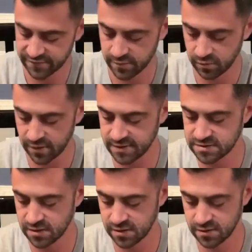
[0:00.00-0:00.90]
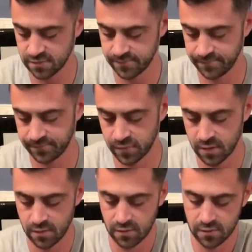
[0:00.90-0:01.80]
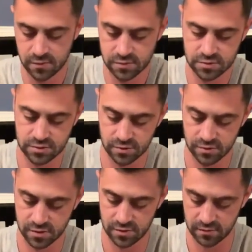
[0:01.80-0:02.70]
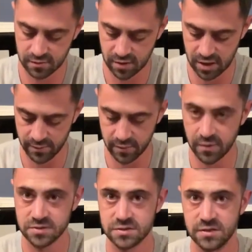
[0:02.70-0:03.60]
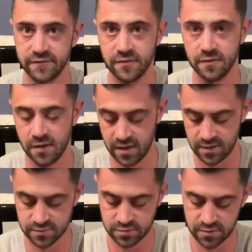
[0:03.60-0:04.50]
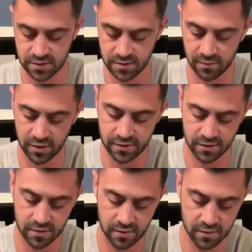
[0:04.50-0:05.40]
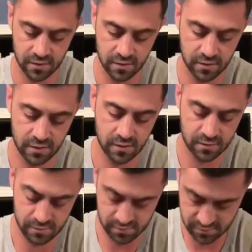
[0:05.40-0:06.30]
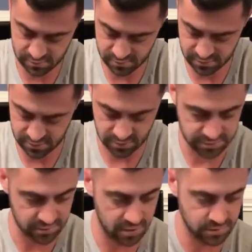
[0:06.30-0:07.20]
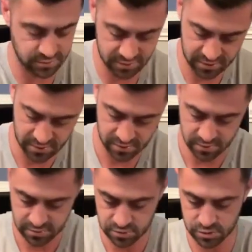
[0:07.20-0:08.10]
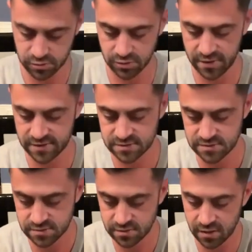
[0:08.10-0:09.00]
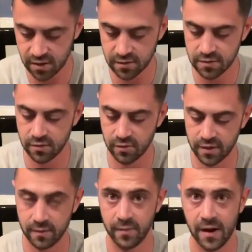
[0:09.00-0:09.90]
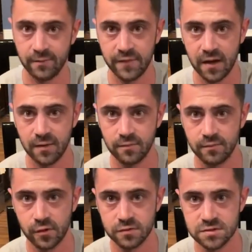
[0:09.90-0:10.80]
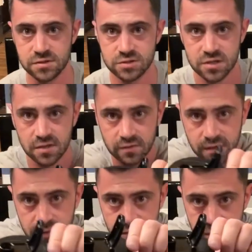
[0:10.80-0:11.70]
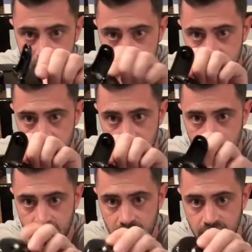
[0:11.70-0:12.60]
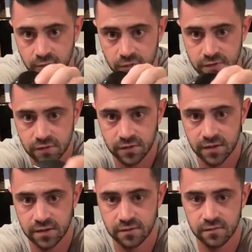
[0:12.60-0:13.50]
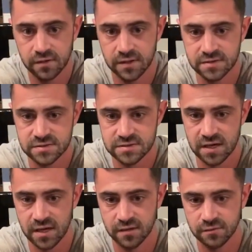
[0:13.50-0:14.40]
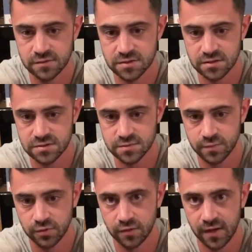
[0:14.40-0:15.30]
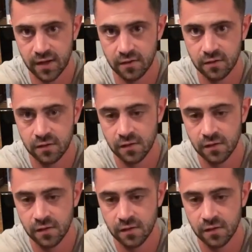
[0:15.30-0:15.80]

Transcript: blades on it. So you can cut up a bunch of different items within the blender. It also comes with two lids, like a pop top protein shake lid. And with the lid inside, which I just pulled out,